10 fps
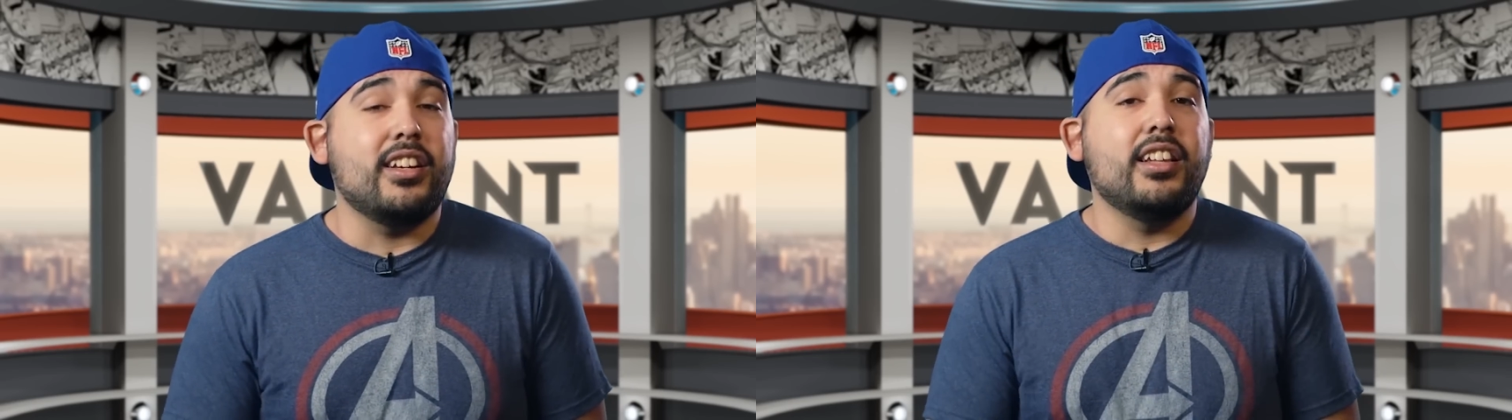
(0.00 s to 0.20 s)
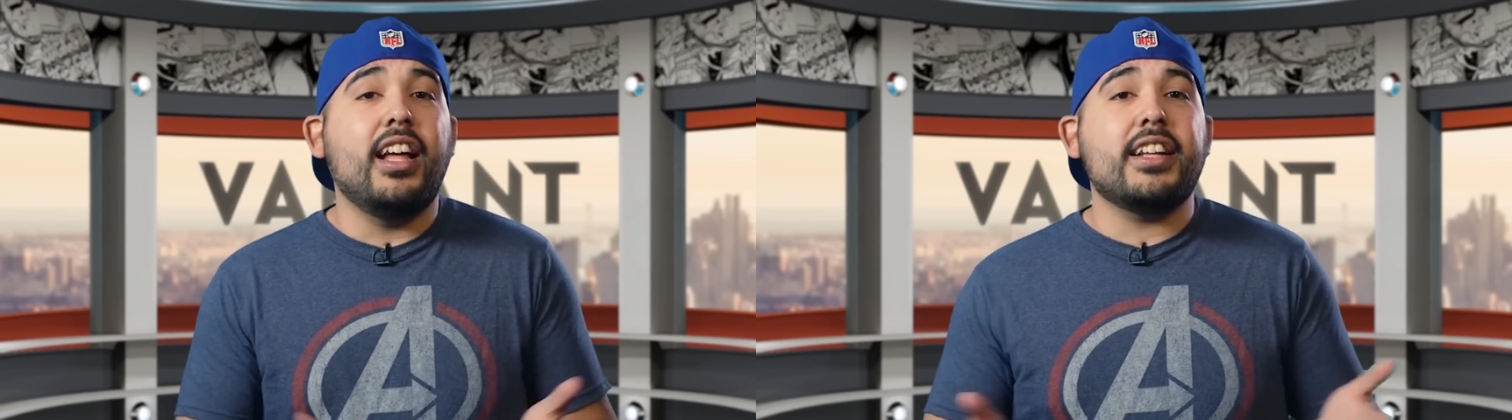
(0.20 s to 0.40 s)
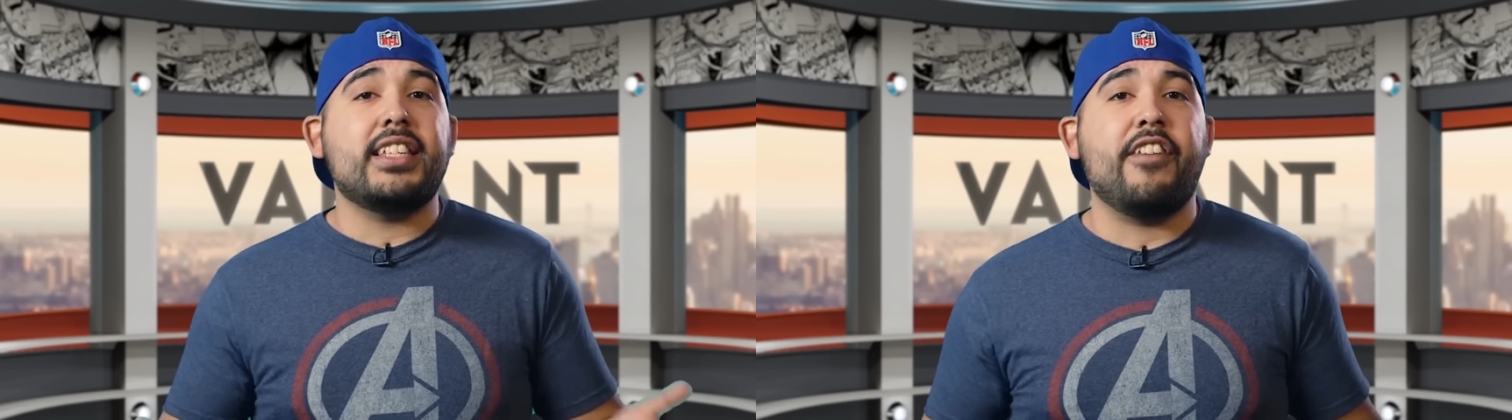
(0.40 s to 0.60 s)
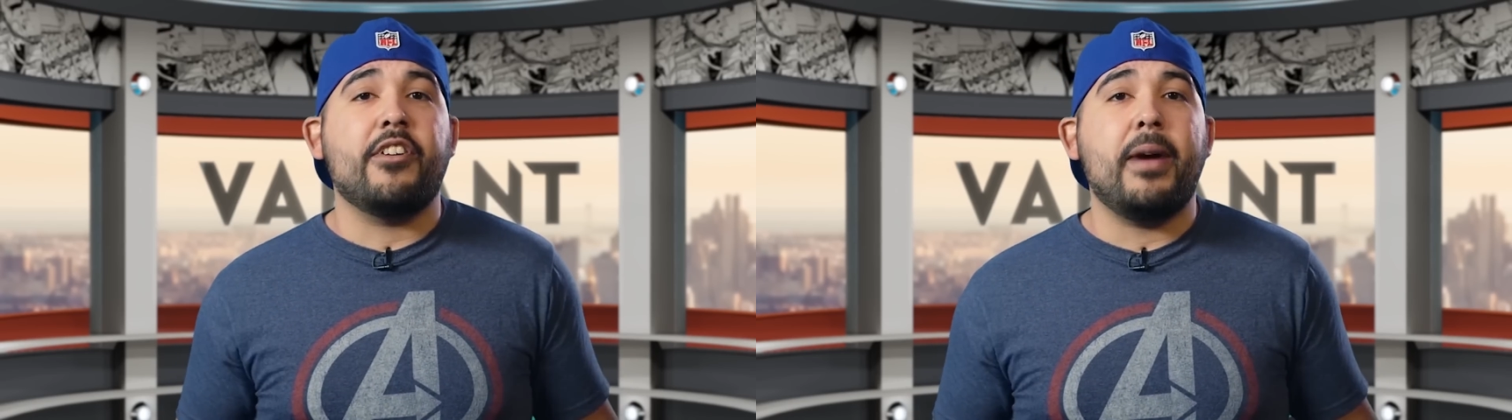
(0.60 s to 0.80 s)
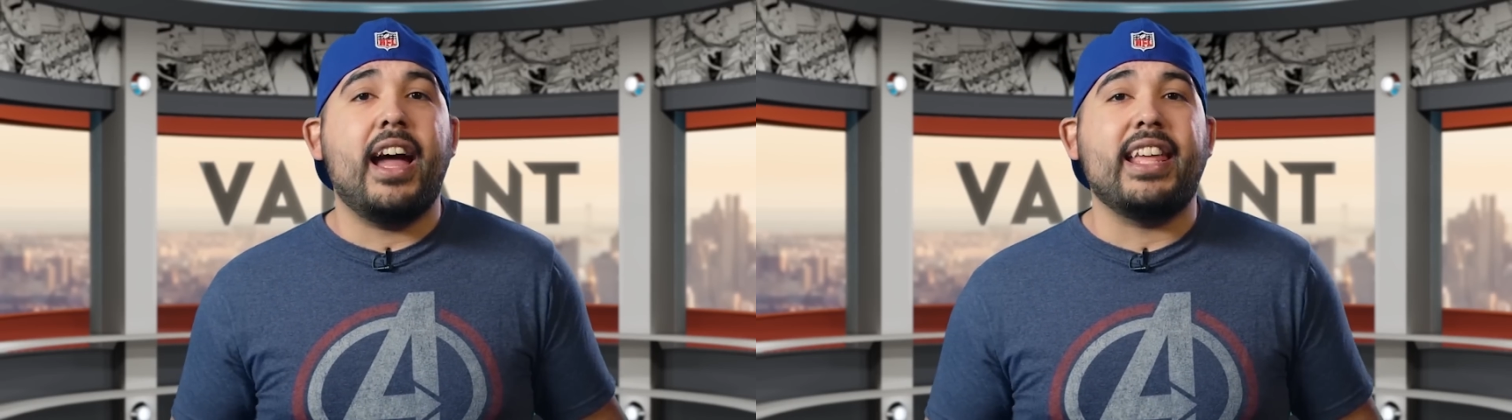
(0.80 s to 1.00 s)
Good luck to
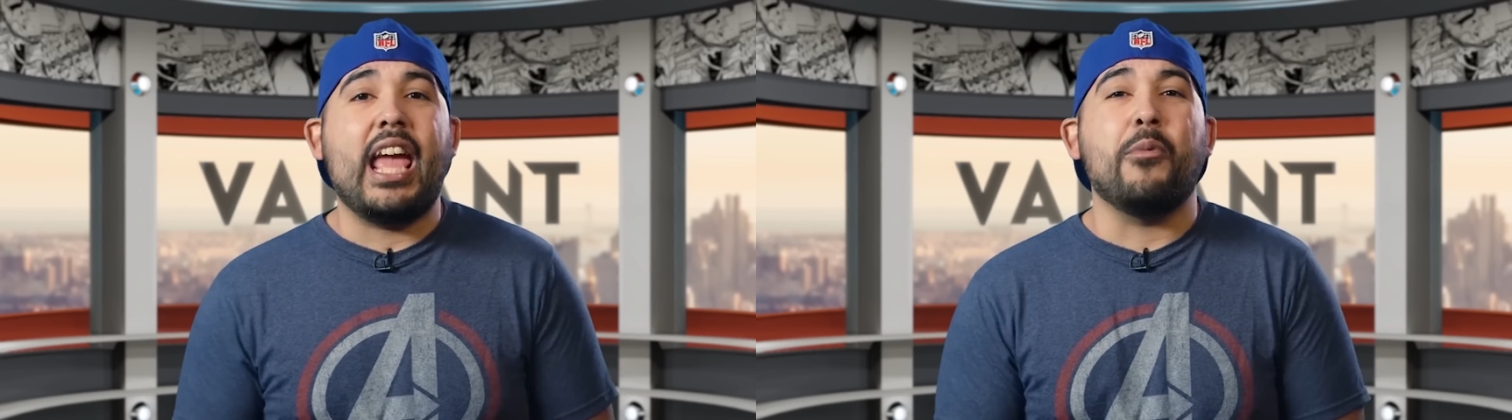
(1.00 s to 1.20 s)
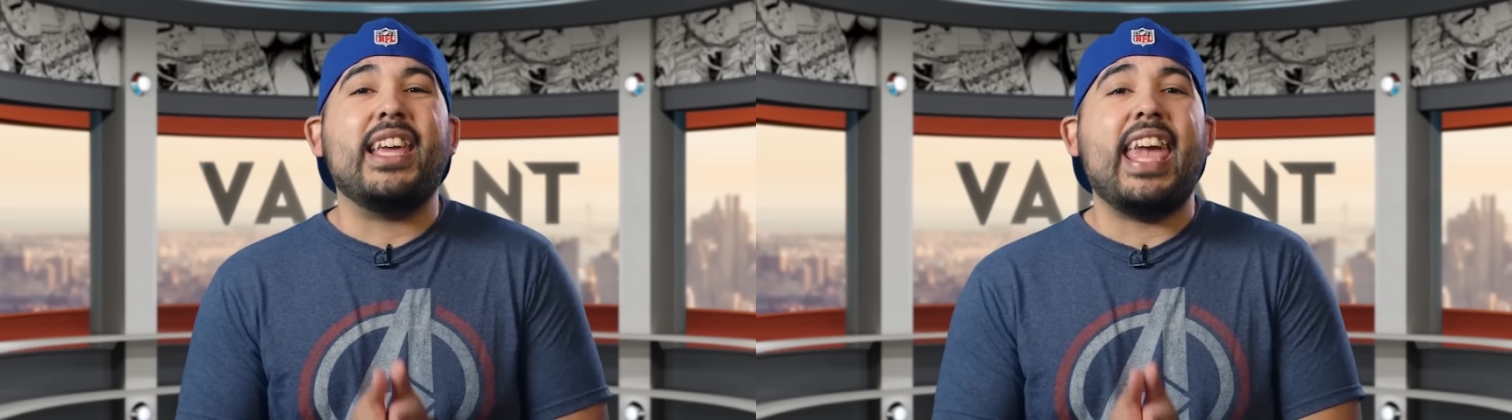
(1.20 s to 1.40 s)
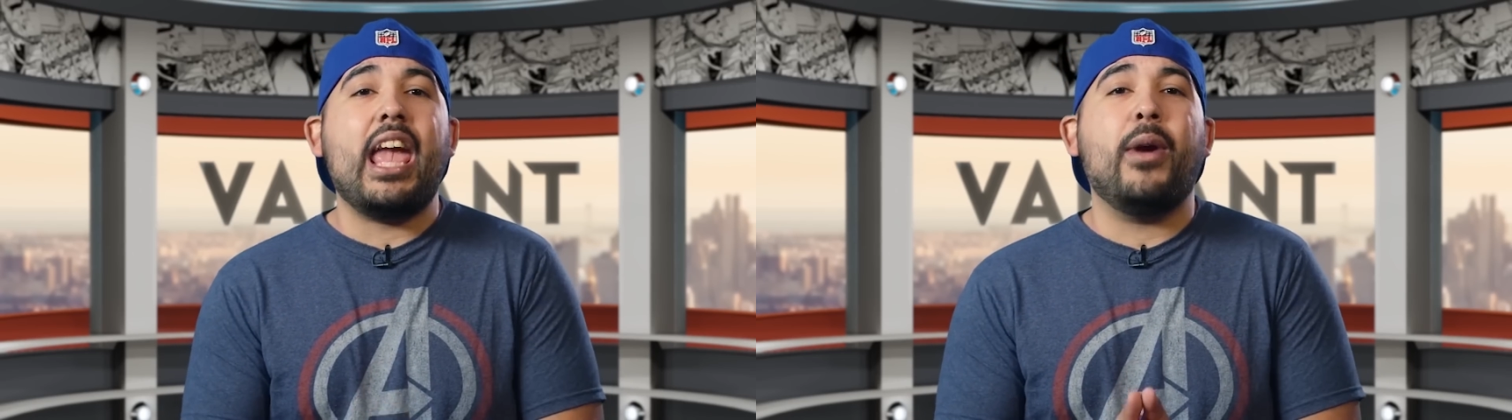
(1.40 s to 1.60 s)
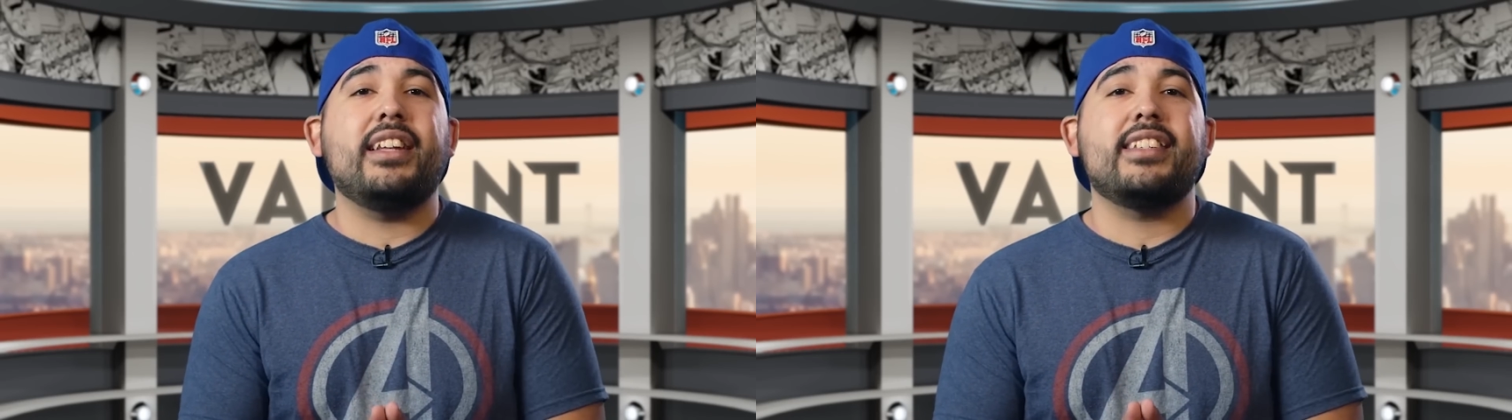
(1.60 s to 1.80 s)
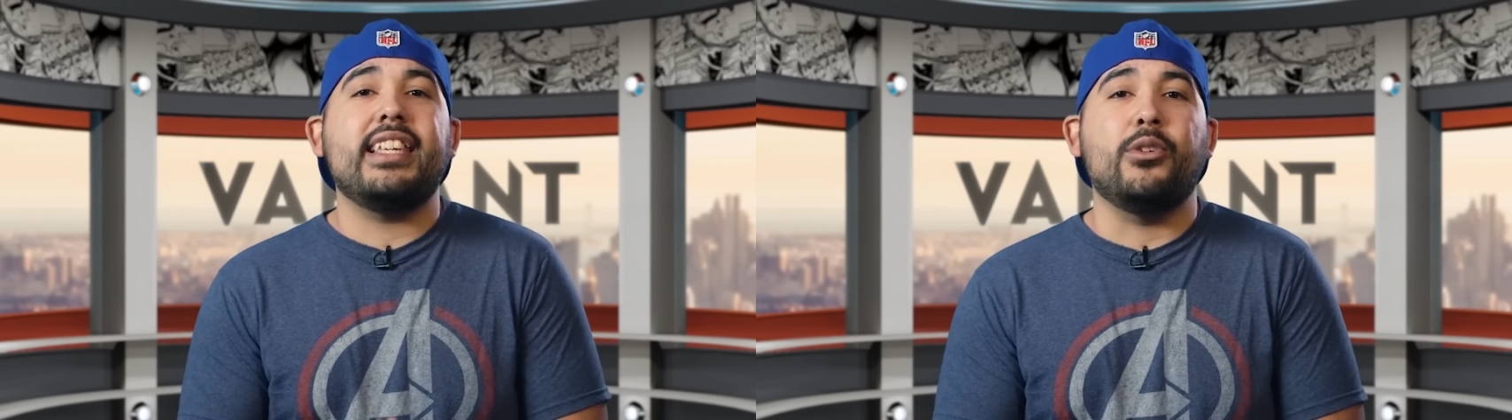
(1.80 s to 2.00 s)
everybody, and we can't
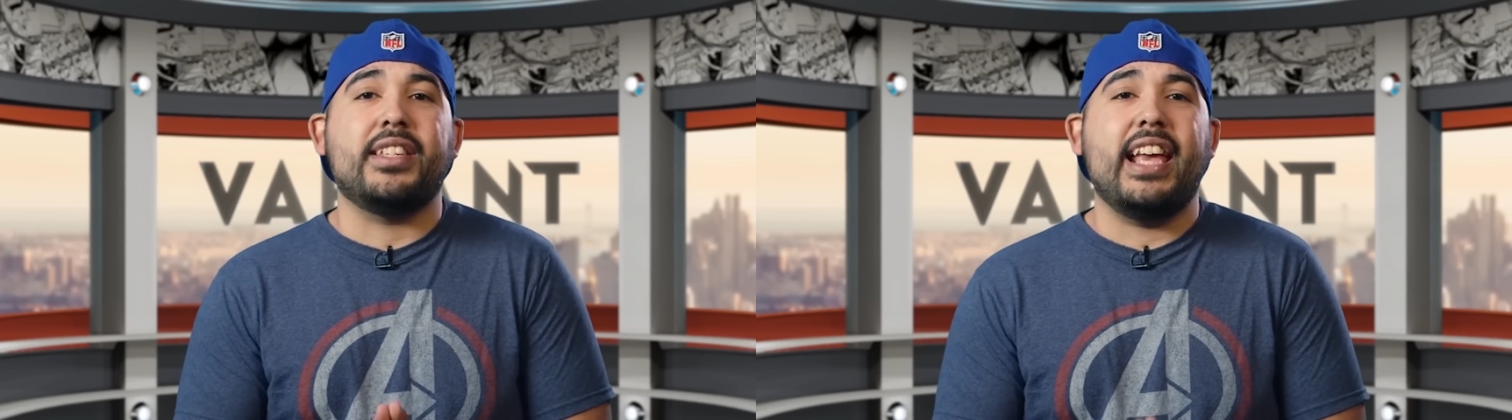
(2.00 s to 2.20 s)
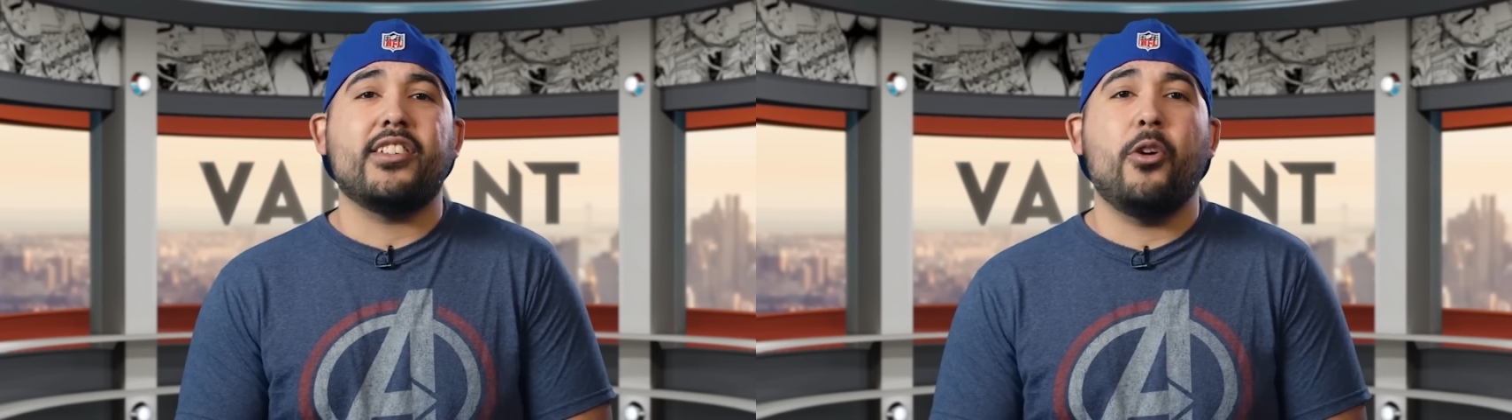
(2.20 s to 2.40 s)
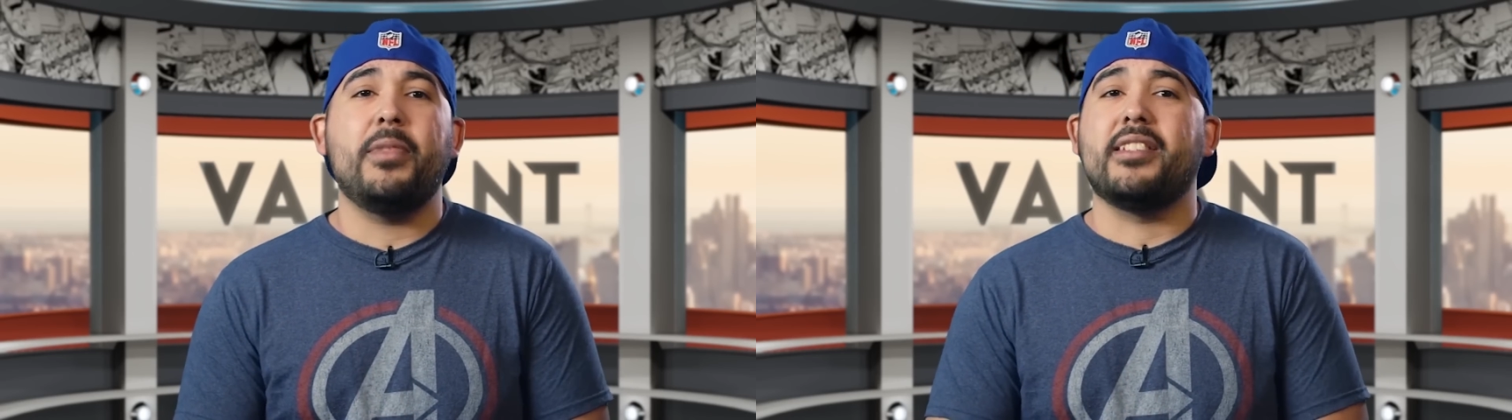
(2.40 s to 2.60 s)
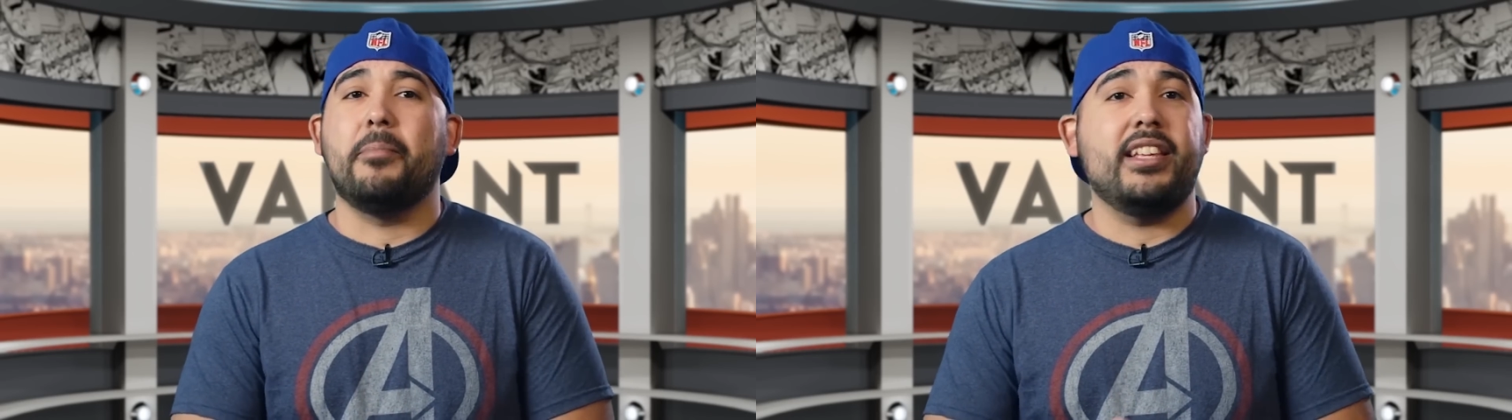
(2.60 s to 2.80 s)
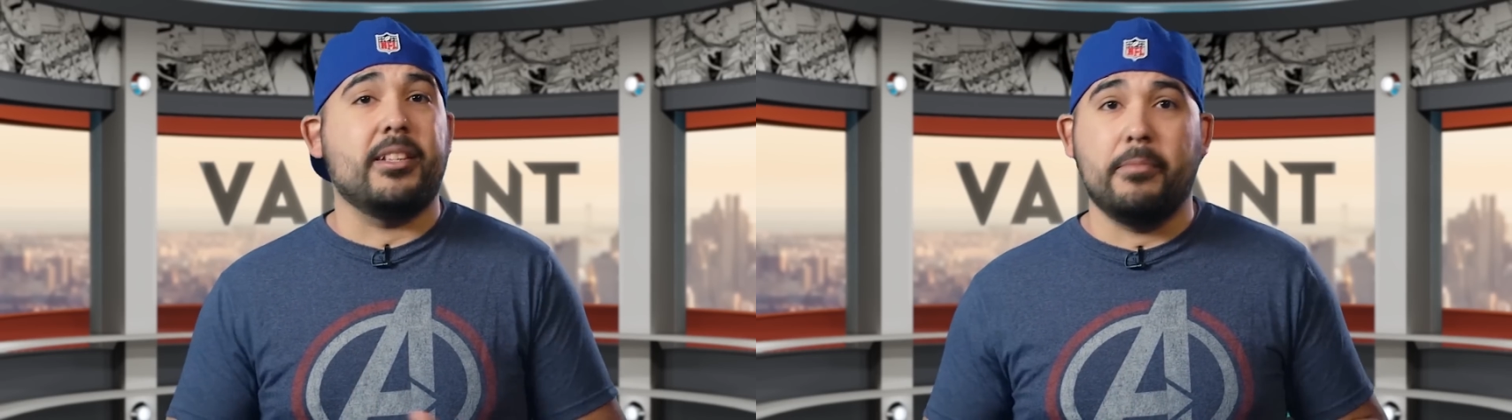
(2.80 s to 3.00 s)
wait to see who takes home these
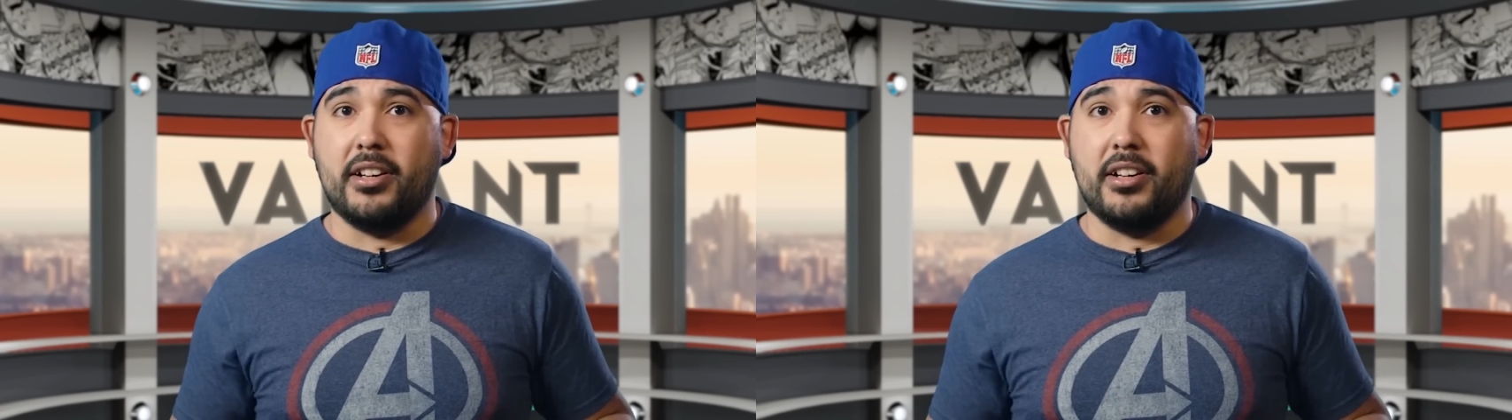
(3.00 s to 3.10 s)
amazing